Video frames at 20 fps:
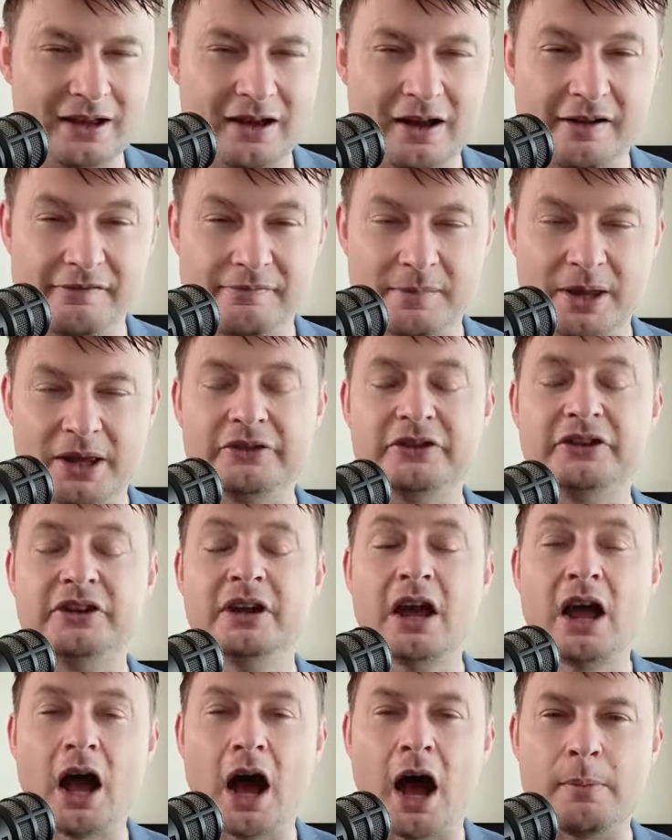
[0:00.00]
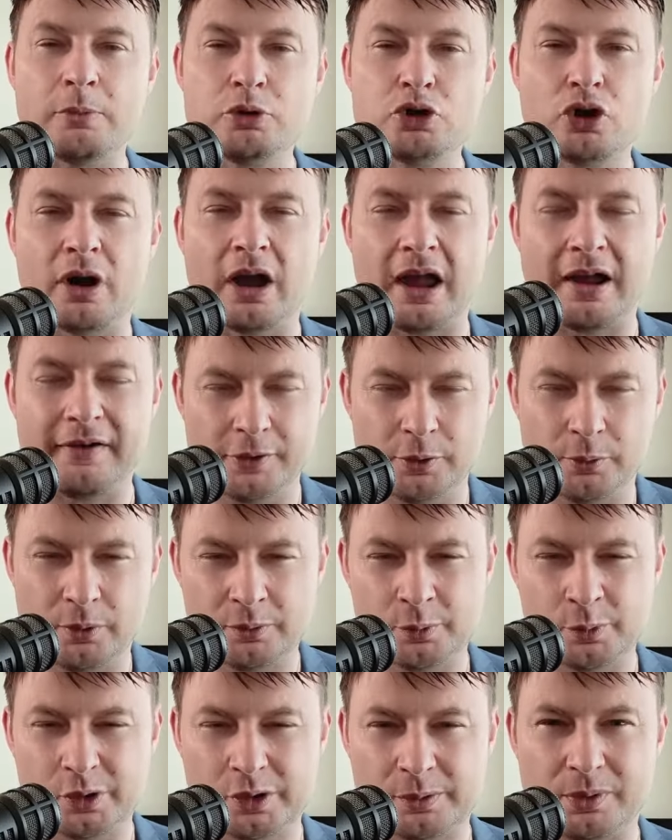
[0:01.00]
I've missed? I'm sure
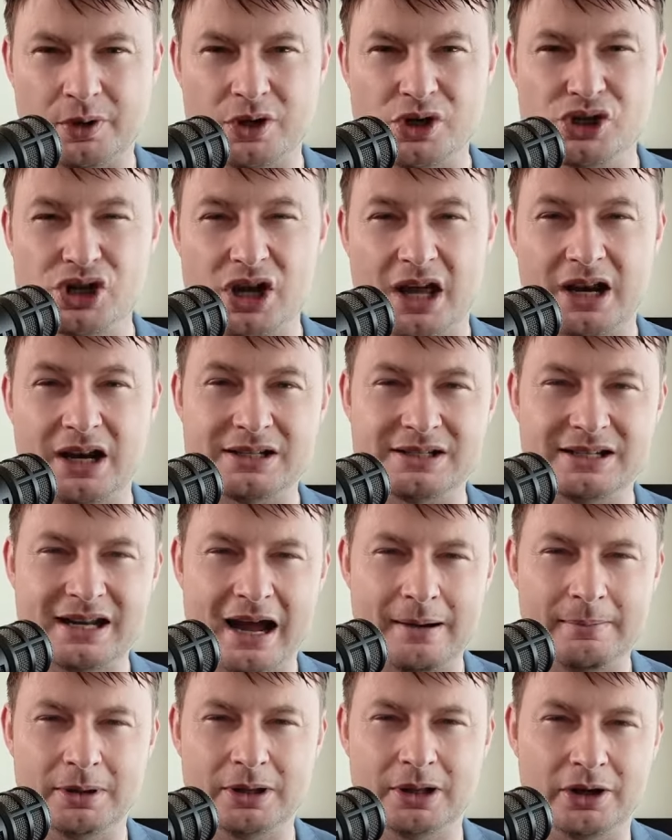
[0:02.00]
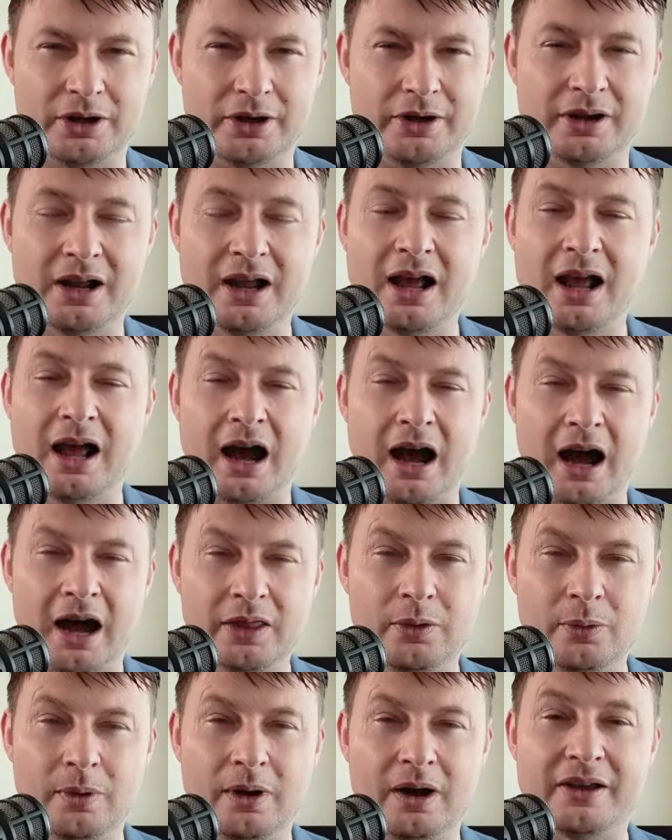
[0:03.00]
everyone would appreciate it down below.
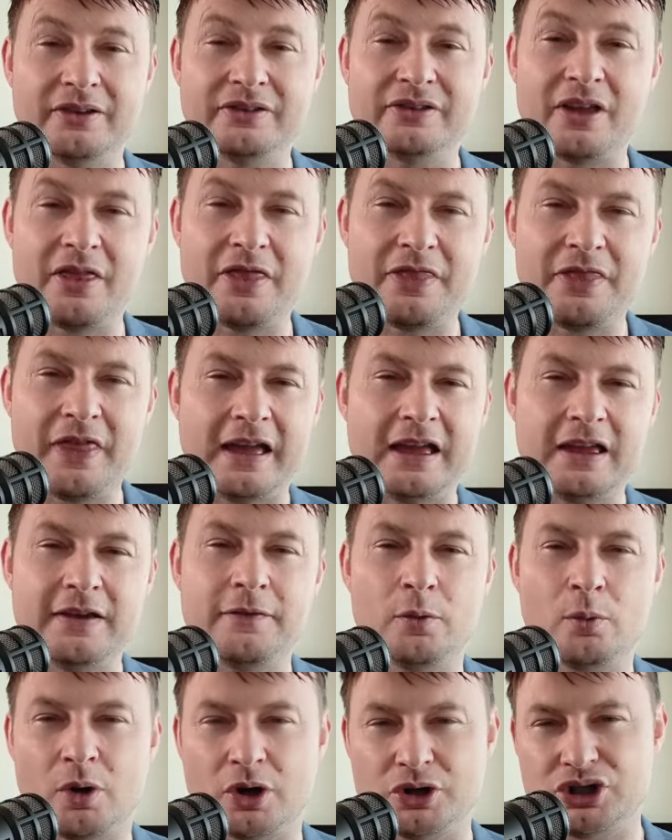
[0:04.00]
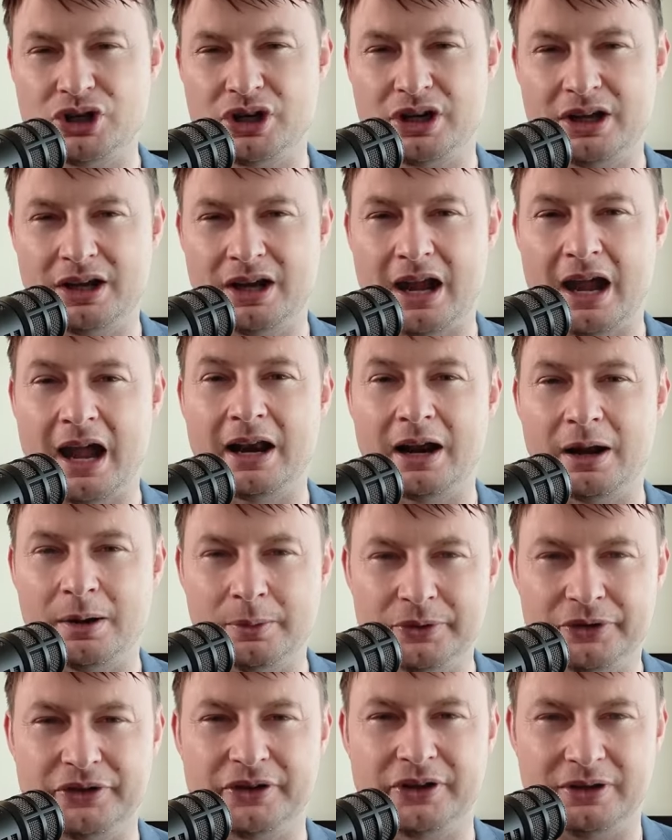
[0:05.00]
Otherwise, thank you for watching and I
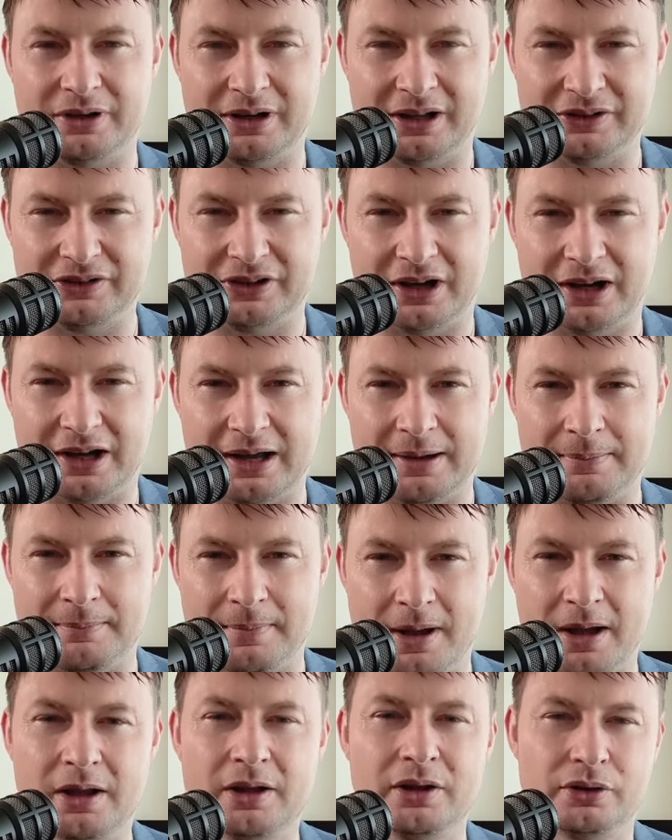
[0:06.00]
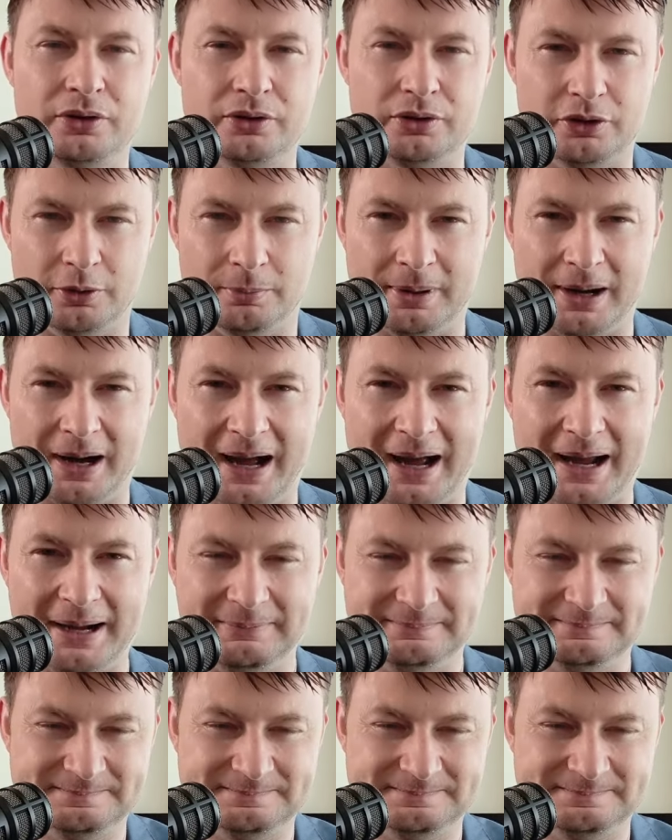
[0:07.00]
will see you next time. Goodbye.